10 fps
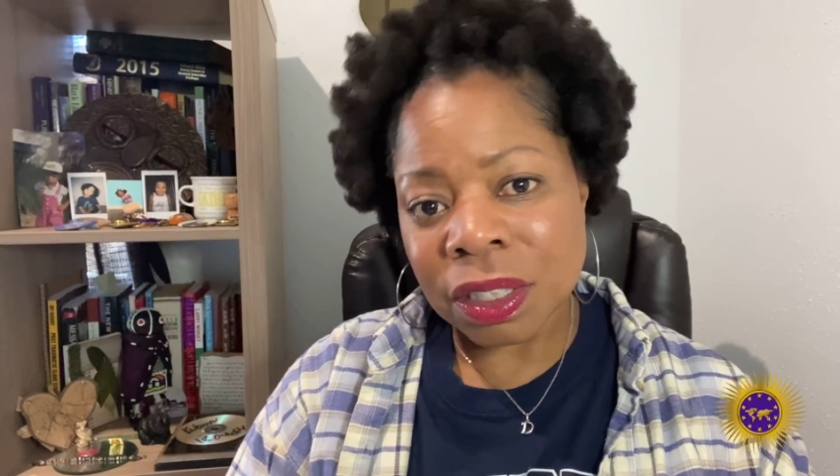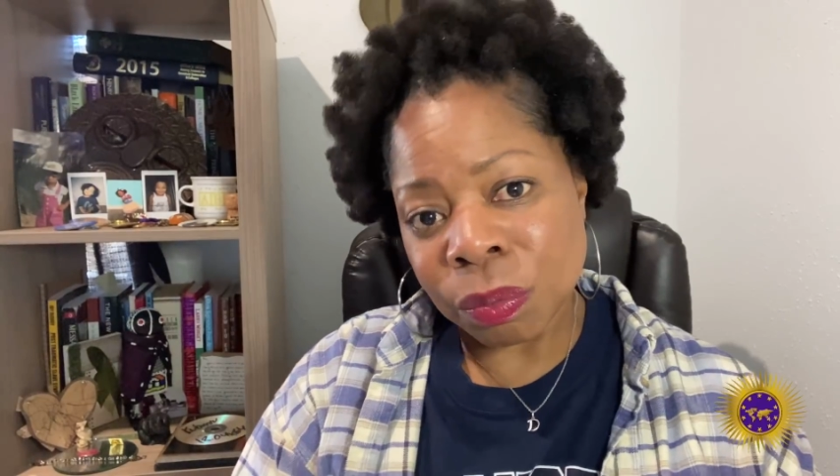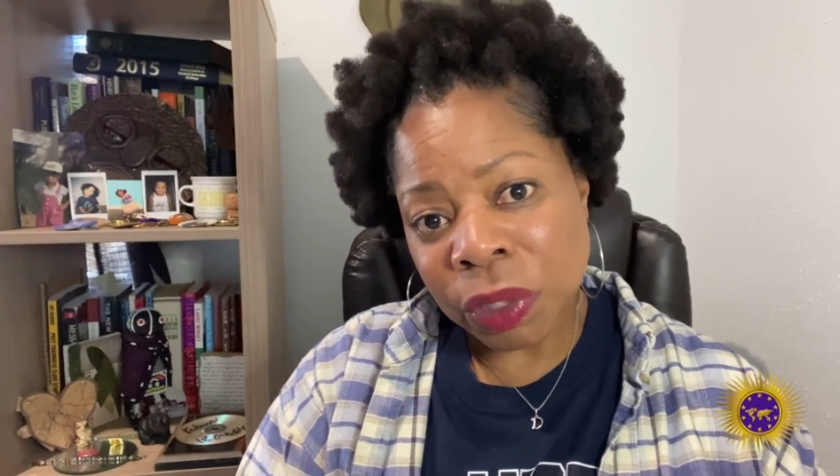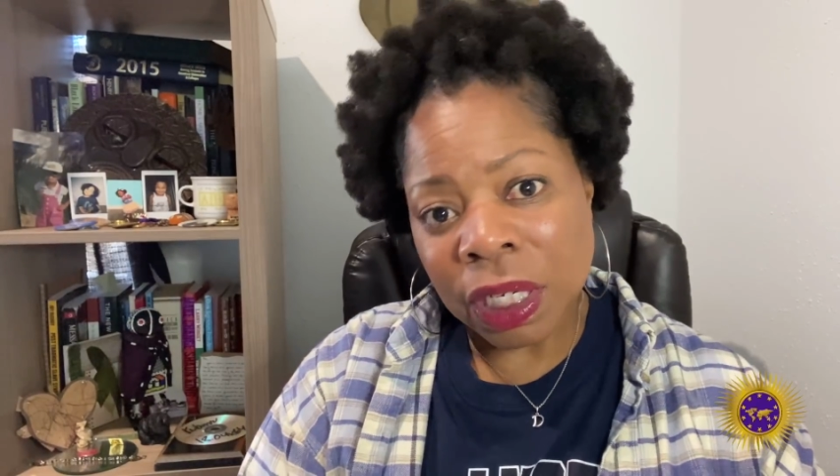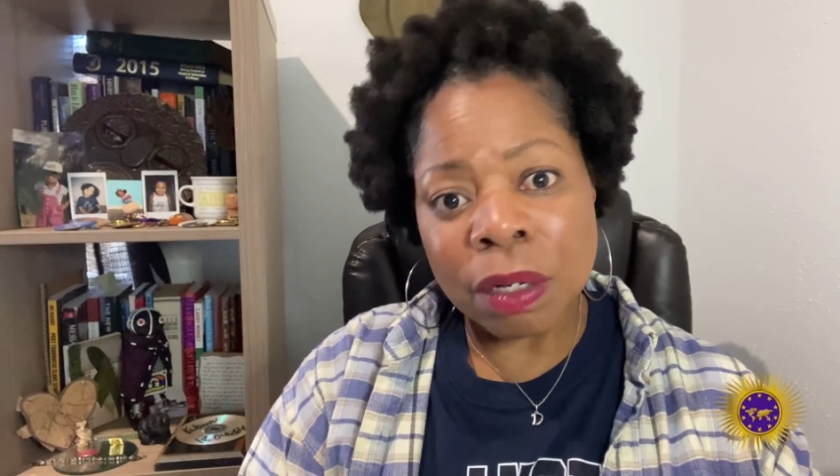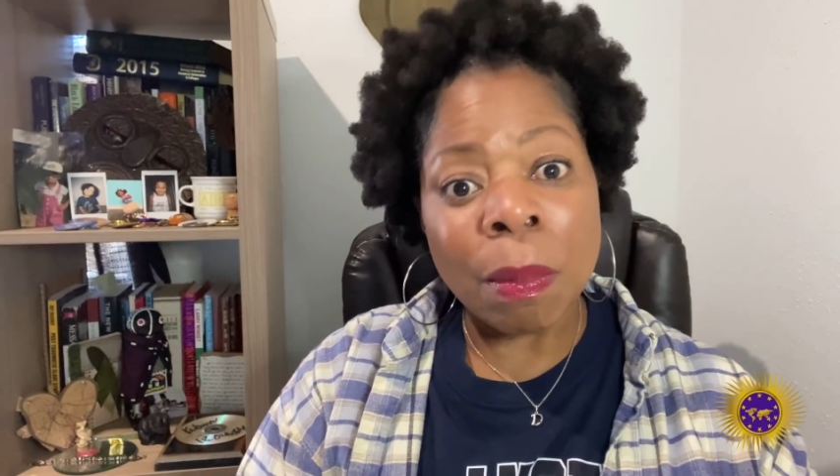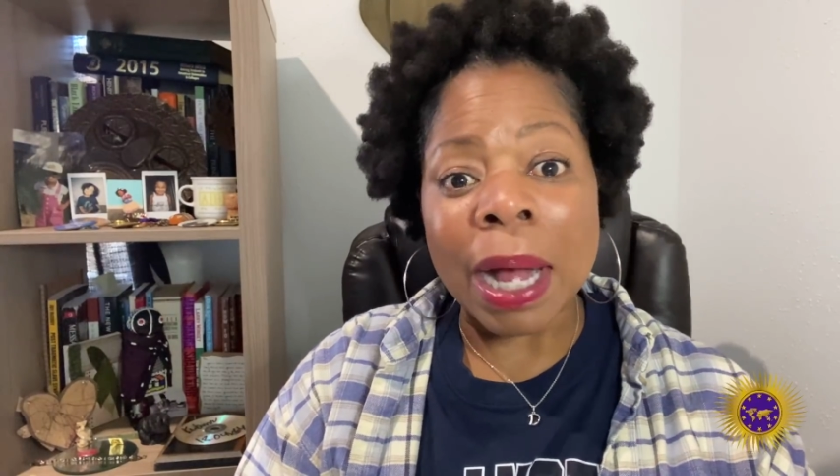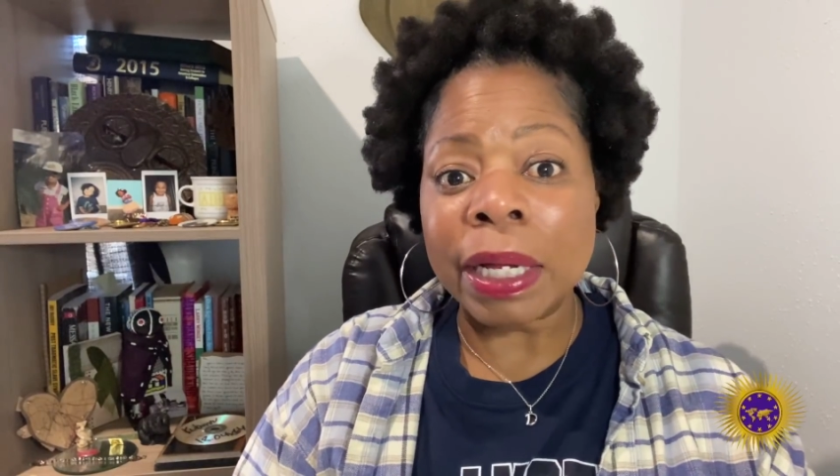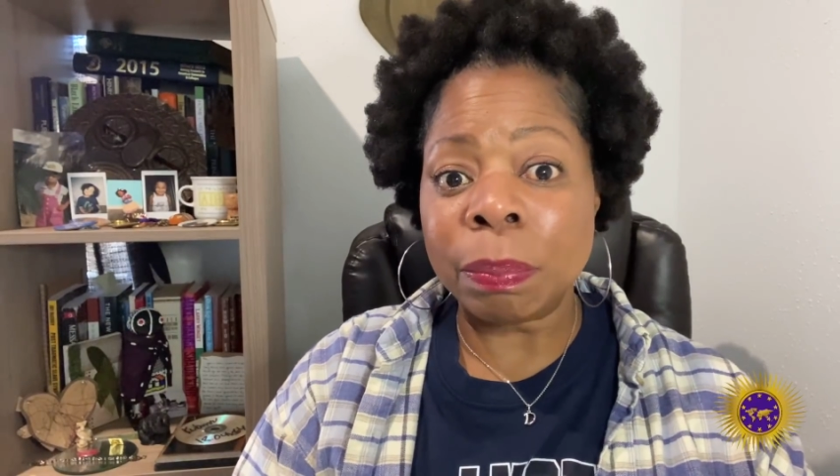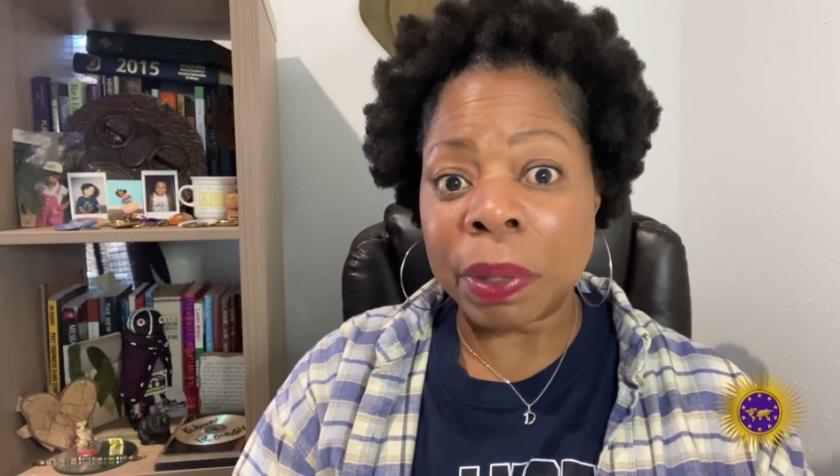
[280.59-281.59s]
to me, in
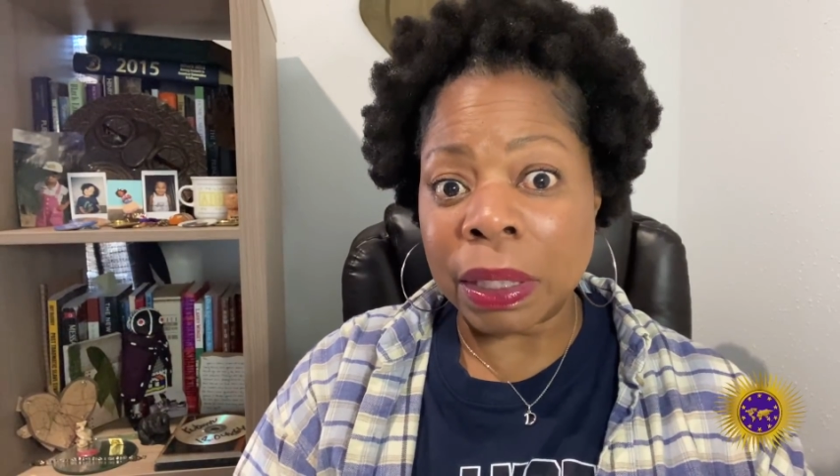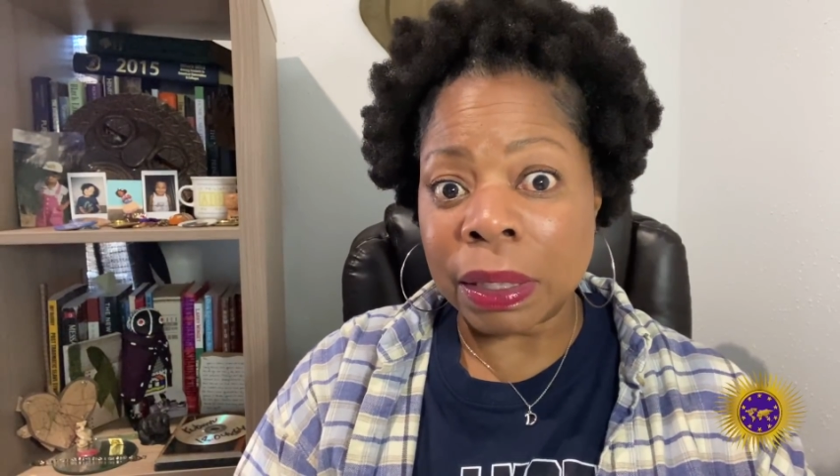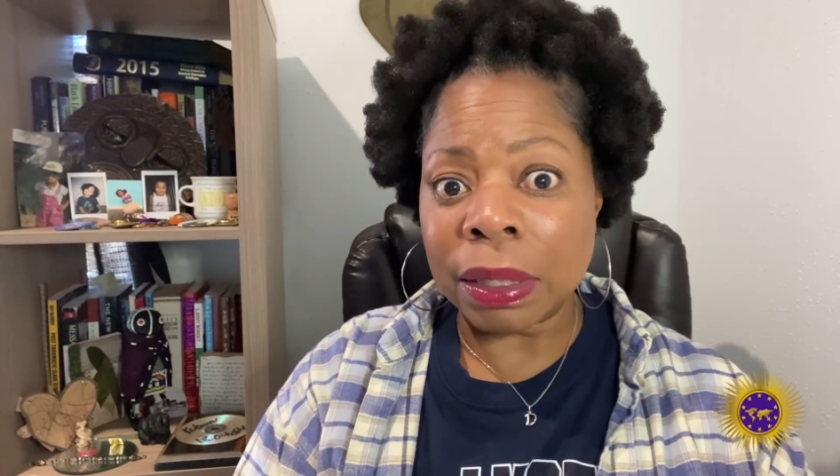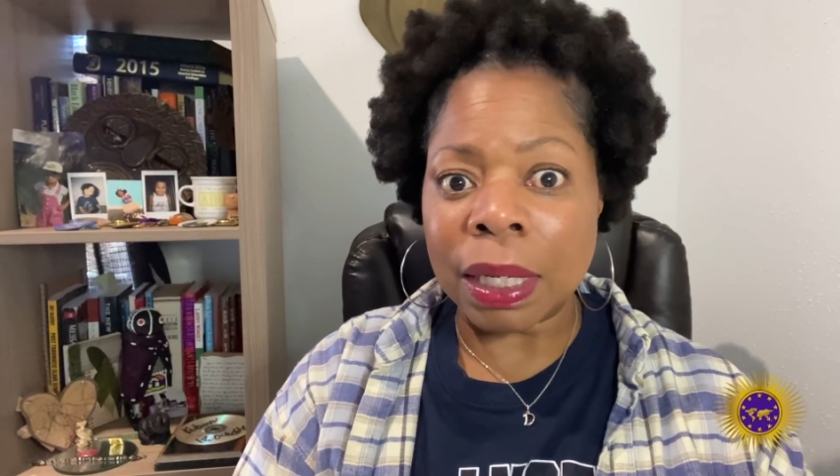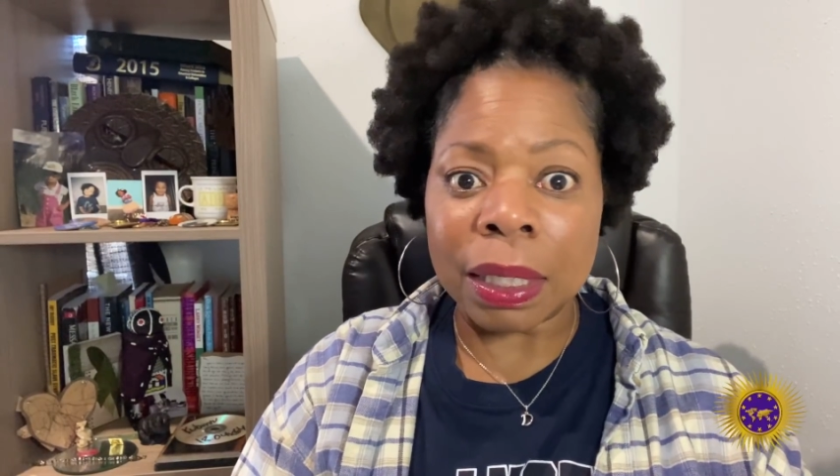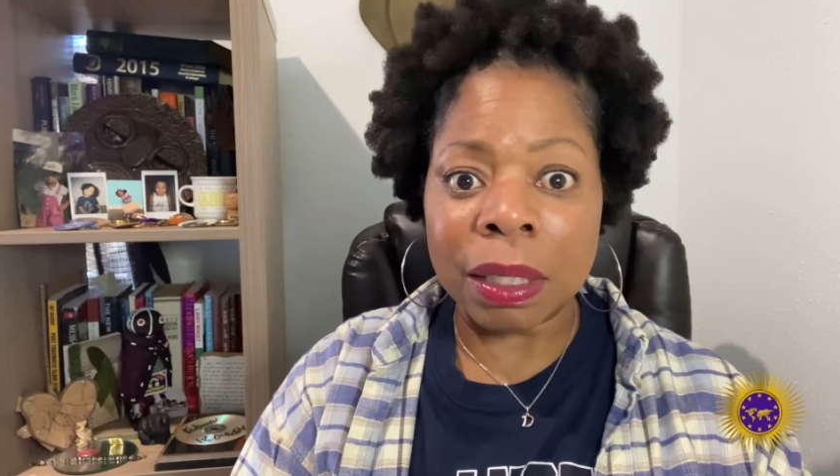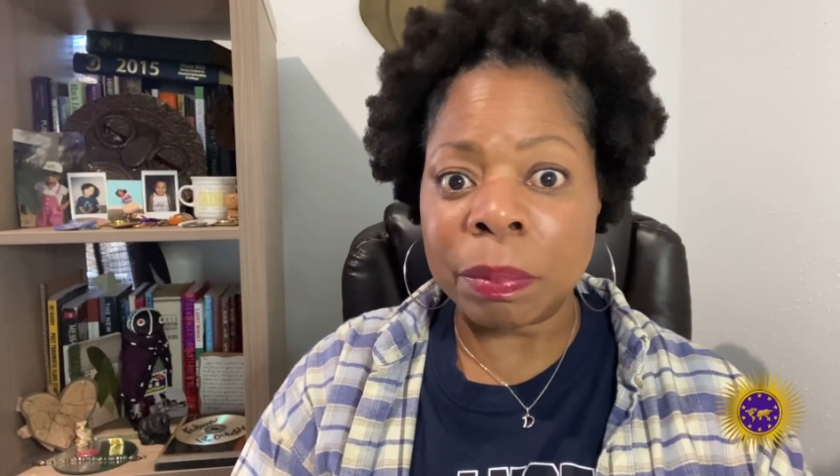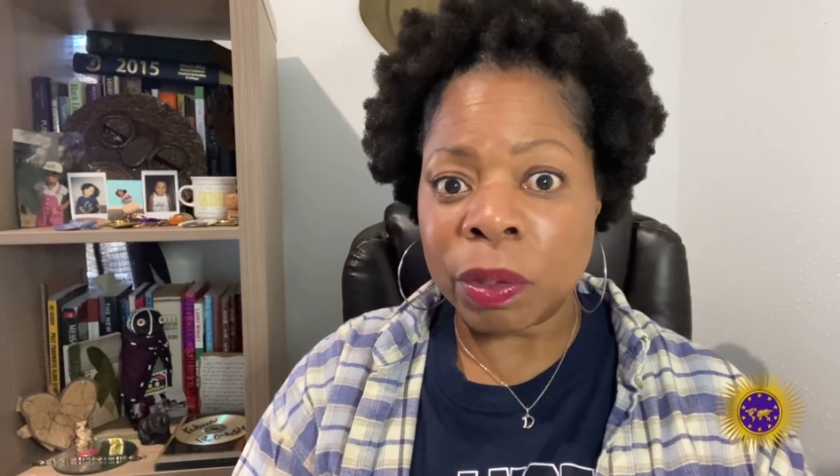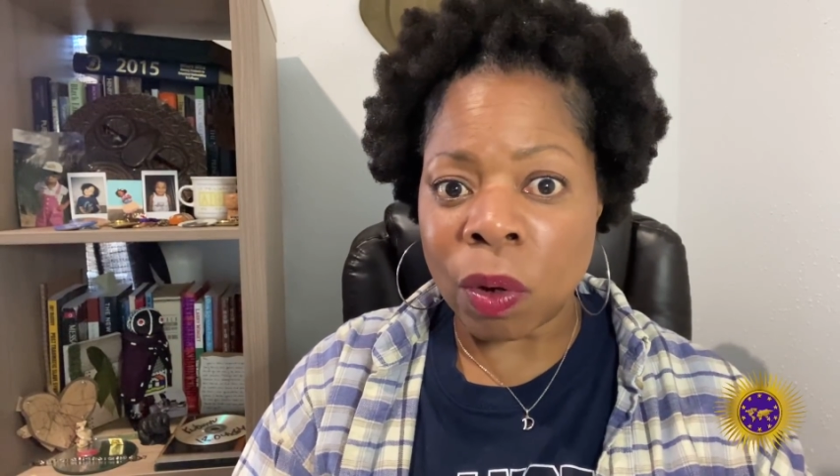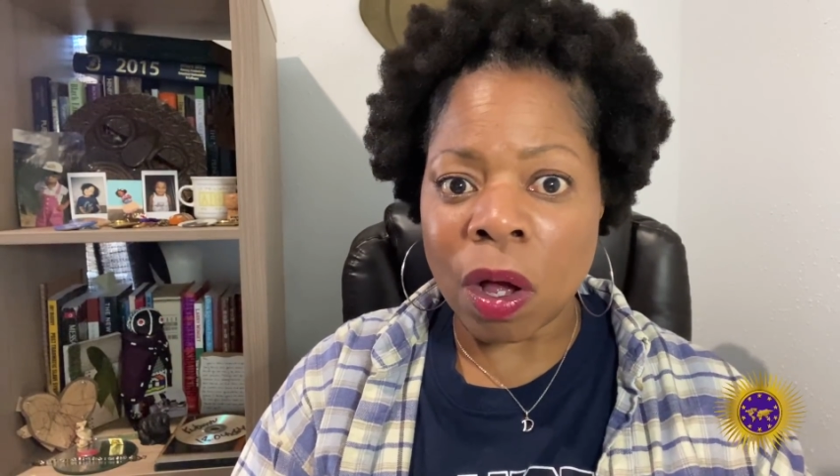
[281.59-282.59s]
my opinion, I could
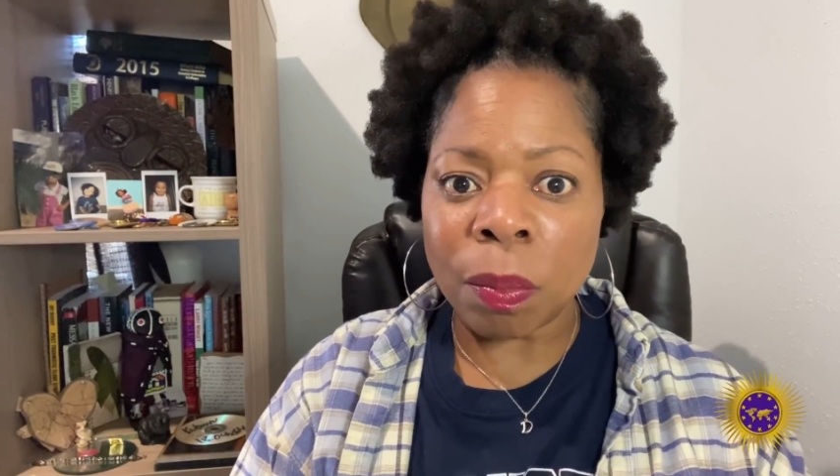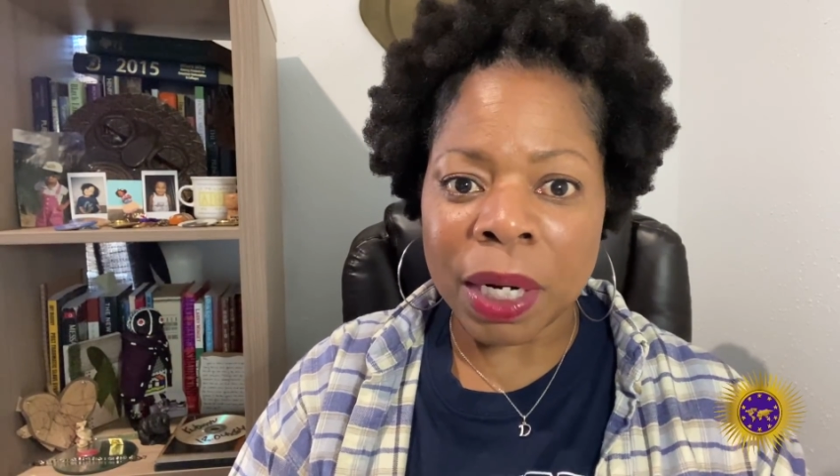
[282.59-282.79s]
be wrong,